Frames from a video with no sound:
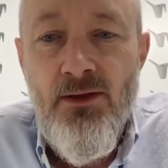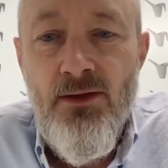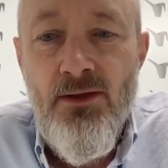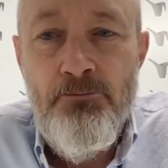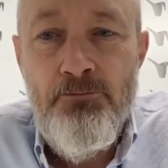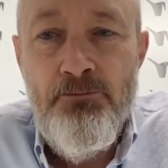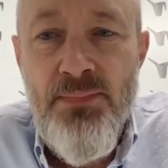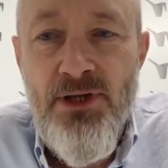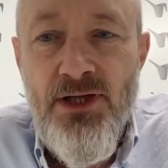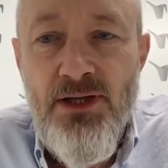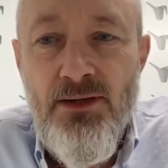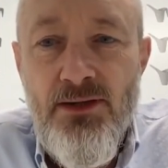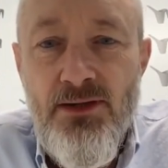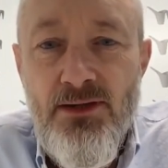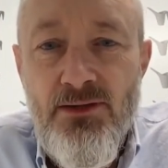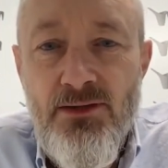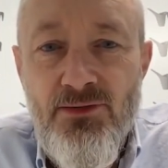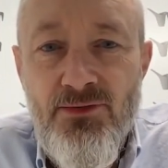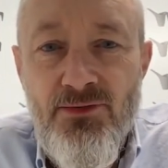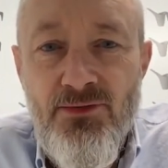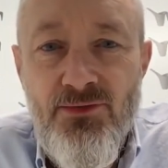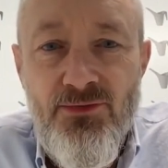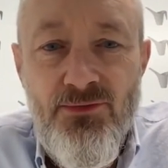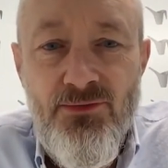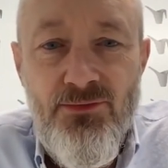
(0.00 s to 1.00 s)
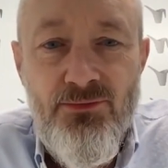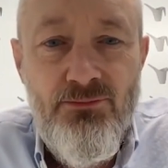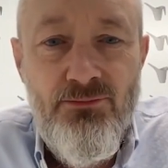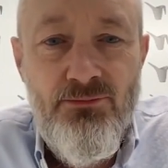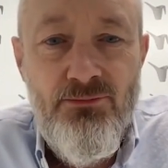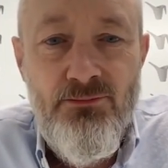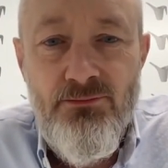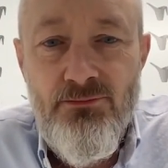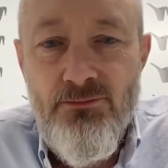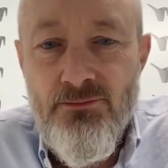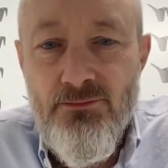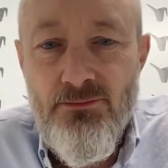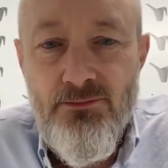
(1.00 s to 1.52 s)
Because
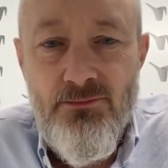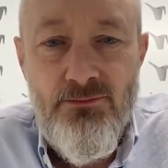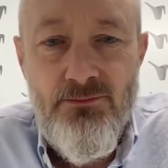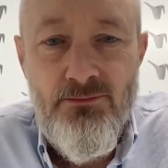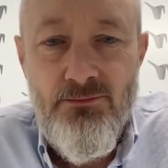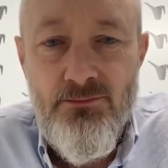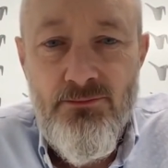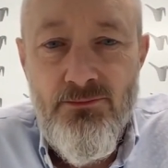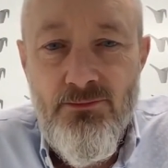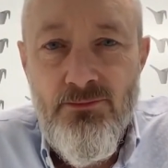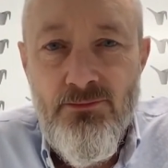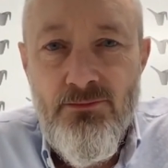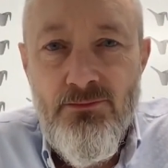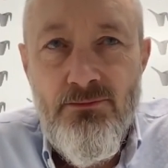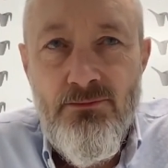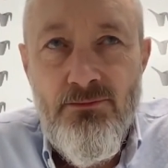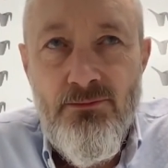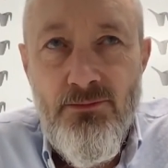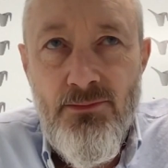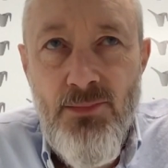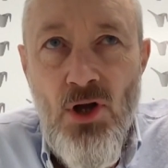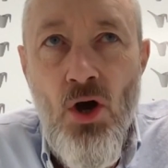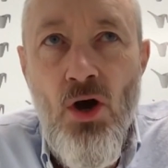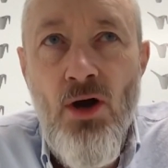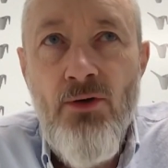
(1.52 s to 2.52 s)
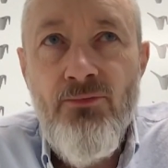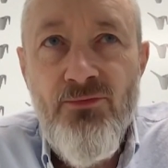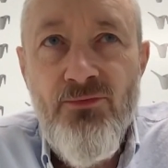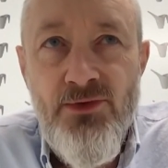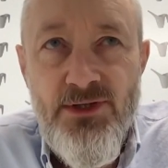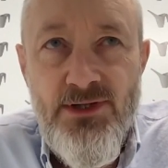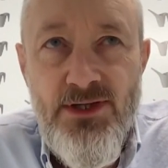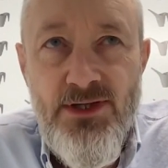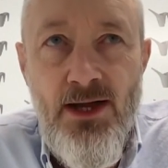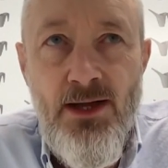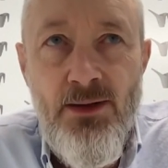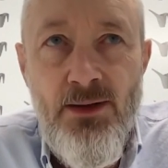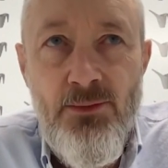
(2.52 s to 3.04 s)

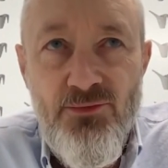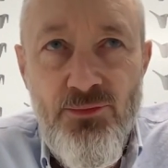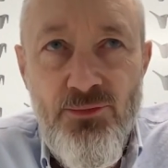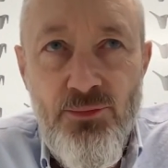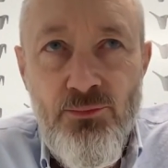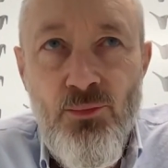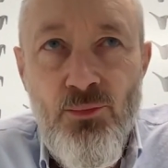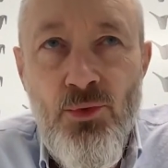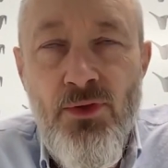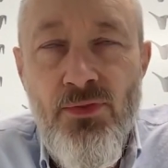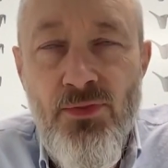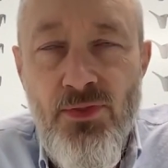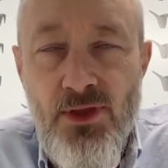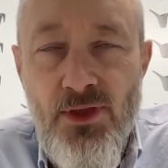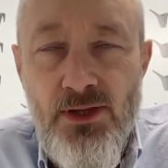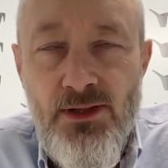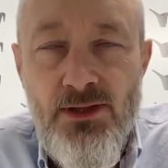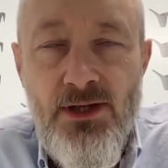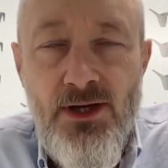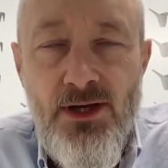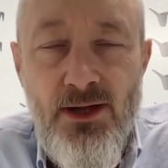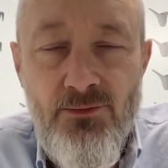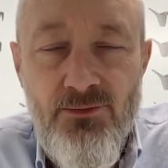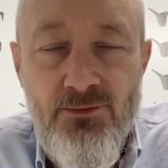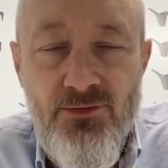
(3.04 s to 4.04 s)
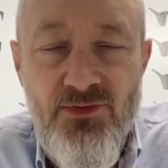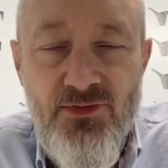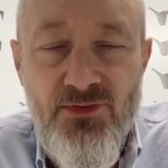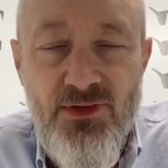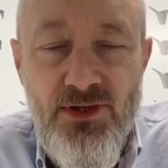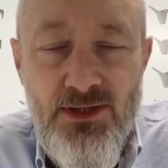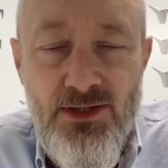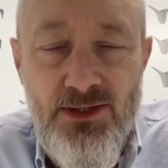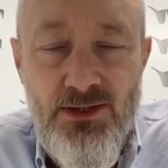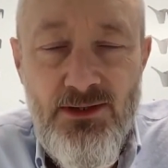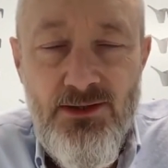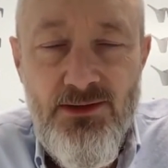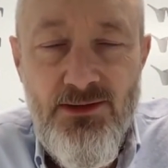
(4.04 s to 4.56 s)
oftentimes one thing that I've
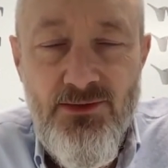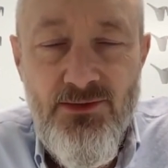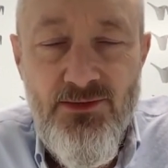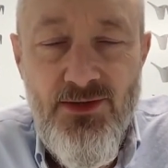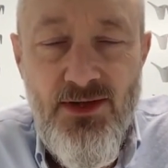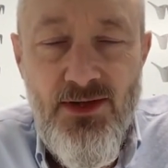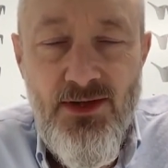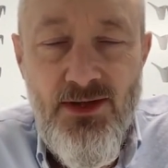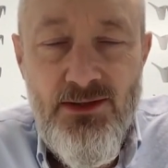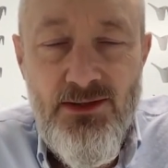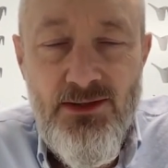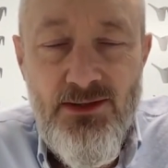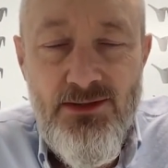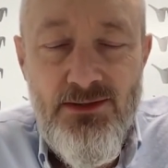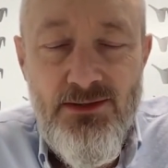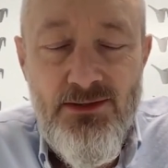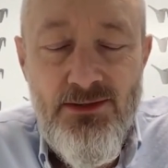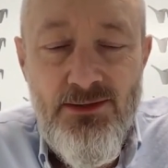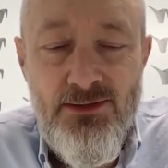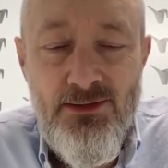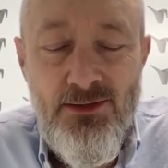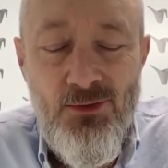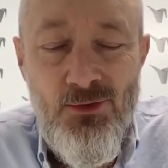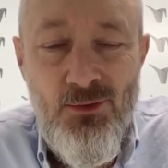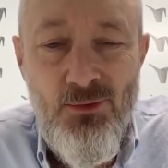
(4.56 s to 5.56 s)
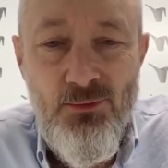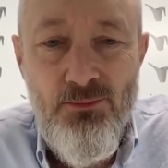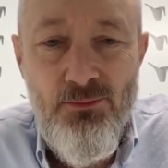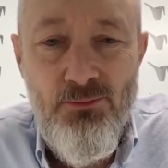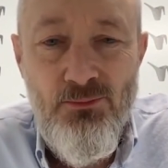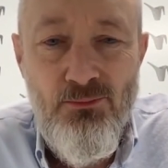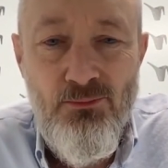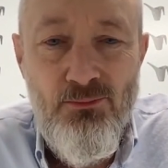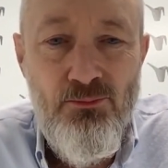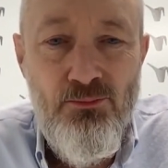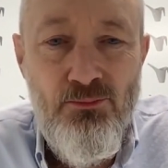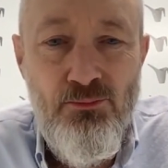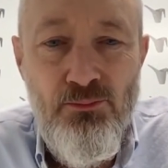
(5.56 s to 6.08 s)
seen is that,
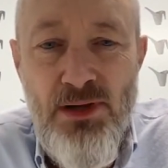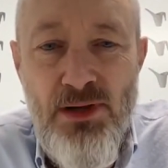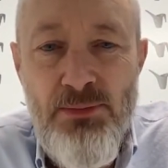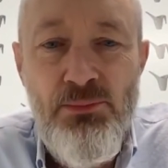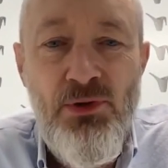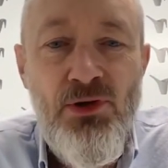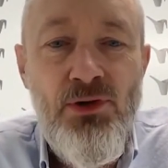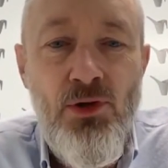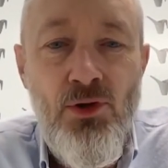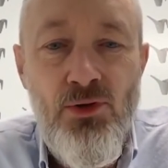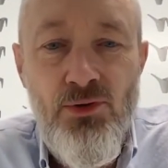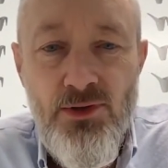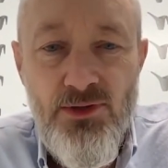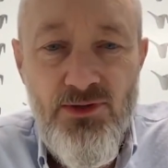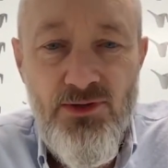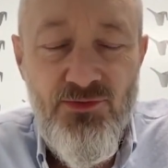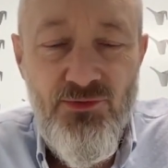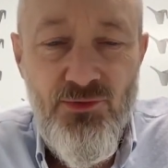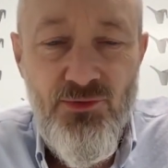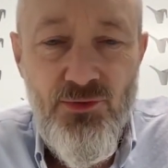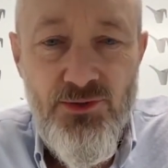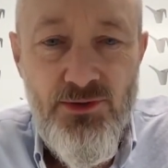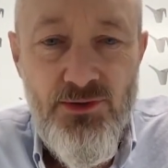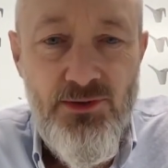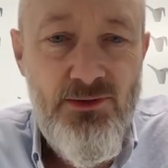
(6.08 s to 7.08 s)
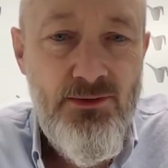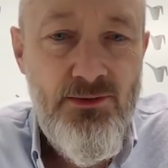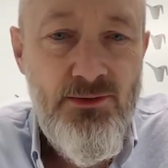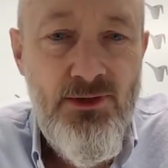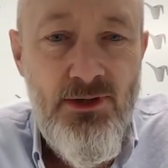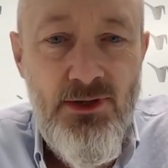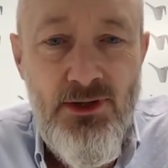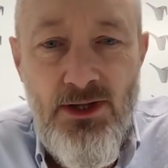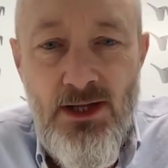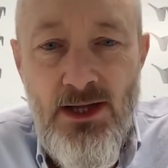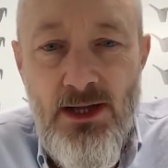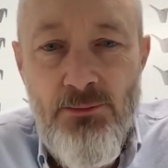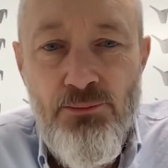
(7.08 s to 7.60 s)
people learn a certain
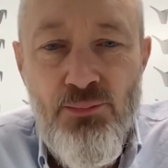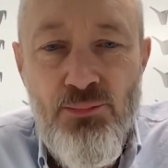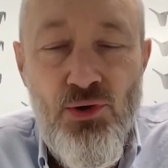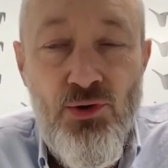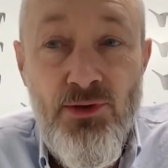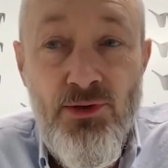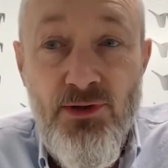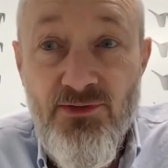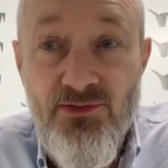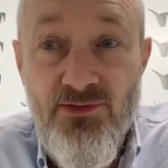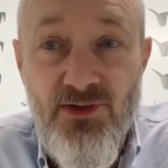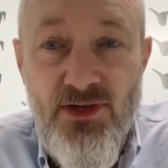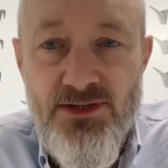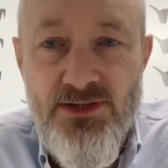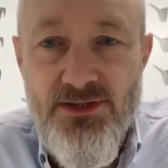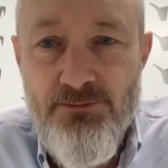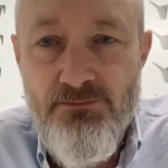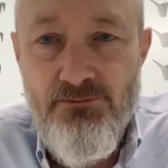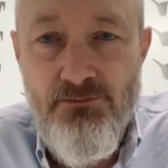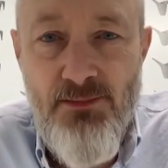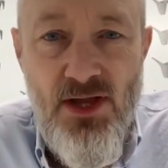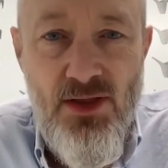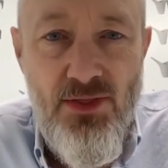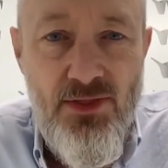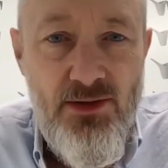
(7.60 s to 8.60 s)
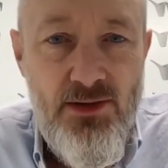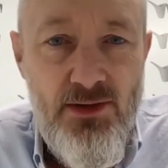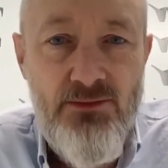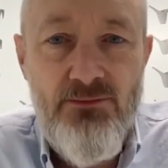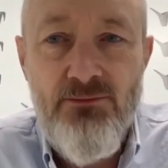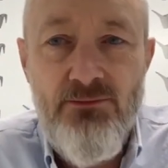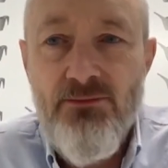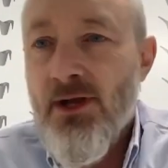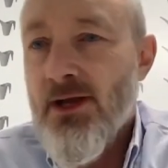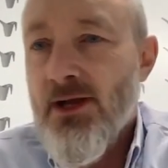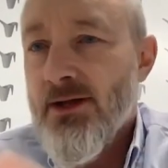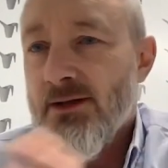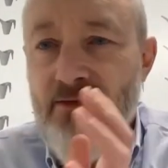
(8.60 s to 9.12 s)
prioritization method,
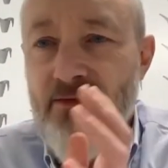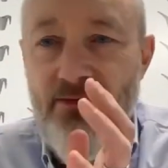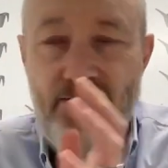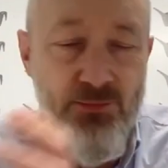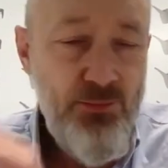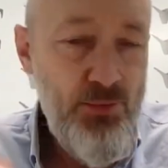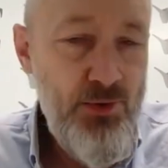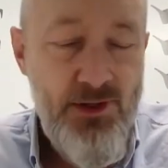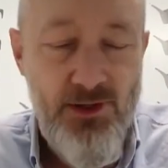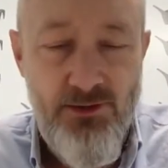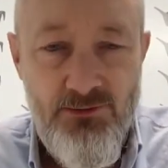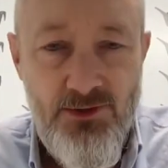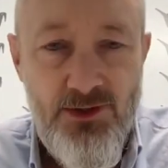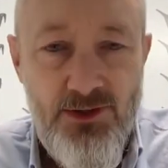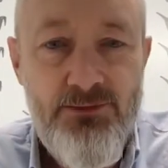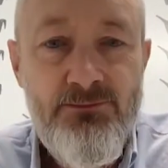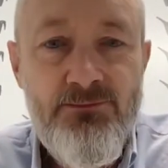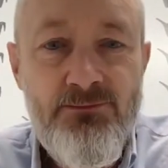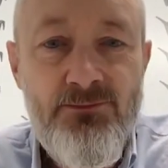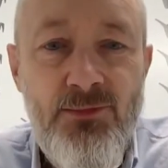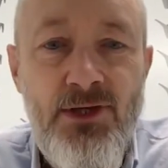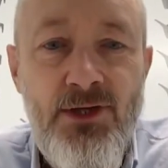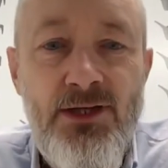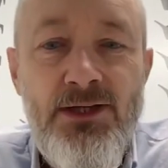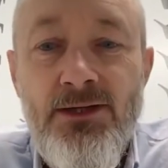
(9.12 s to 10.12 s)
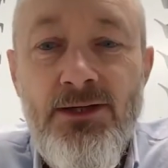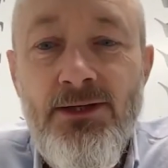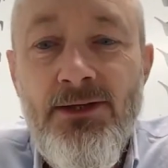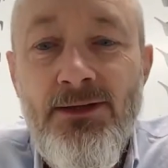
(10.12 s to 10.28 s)
RICE, whatever, right?